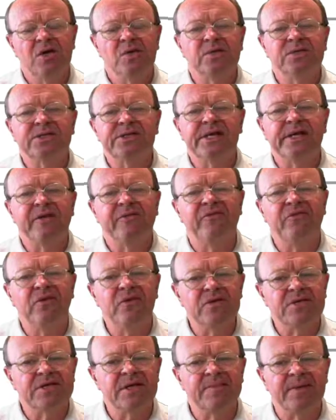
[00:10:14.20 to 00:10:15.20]
You will see a
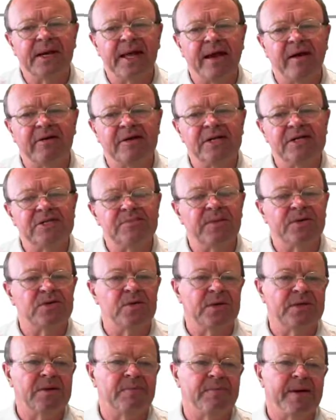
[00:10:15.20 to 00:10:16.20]
few similarities
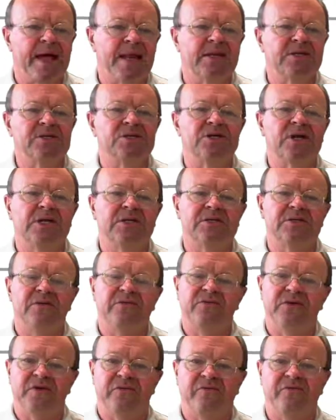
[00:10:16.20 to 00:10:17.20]
between the balance sheets
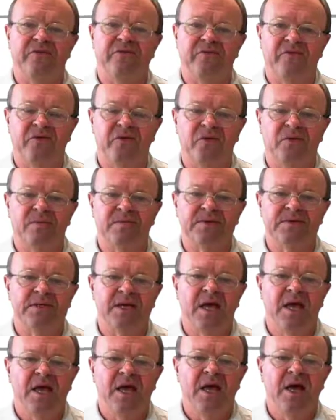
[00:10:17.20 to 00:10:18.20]
of different firms.
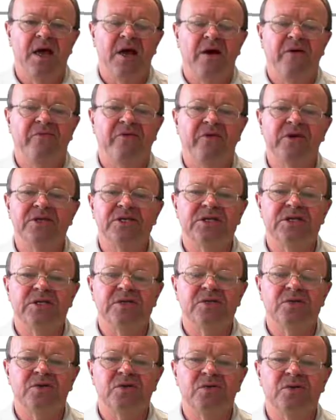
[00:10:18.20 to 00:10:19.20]
For
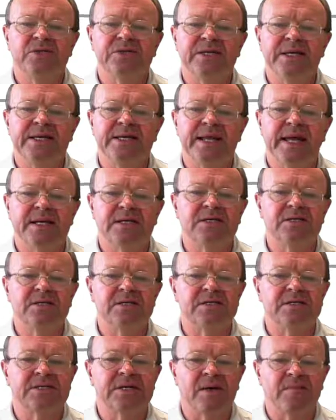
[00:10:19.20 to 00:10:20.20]
instance, you will see next to
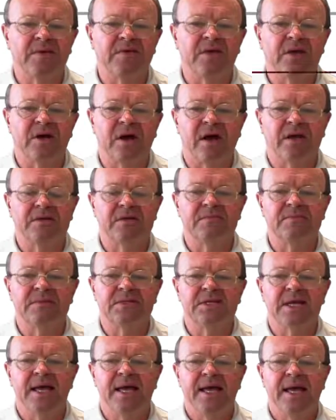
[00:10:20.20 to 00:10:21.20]
some of the
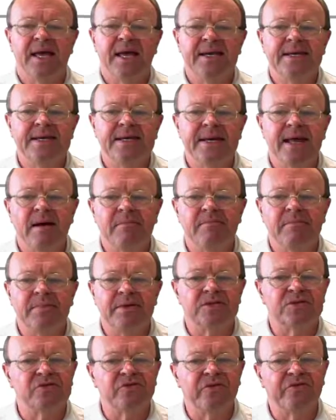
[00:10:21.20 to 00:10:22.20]
items
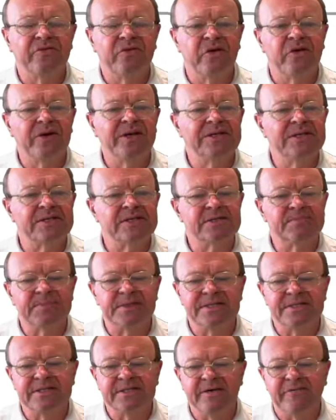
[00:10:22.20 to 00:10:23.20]
numbers referring to
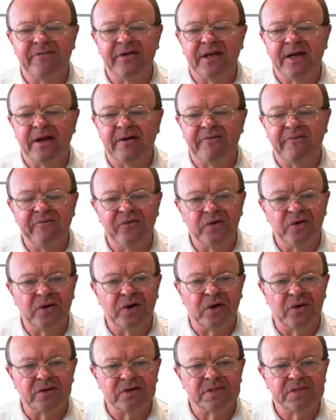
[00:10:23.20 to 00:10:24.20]
specific
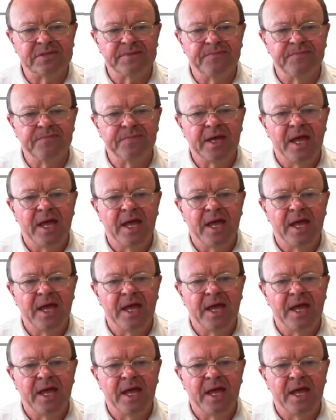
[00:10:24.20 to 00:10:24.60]
footnotes.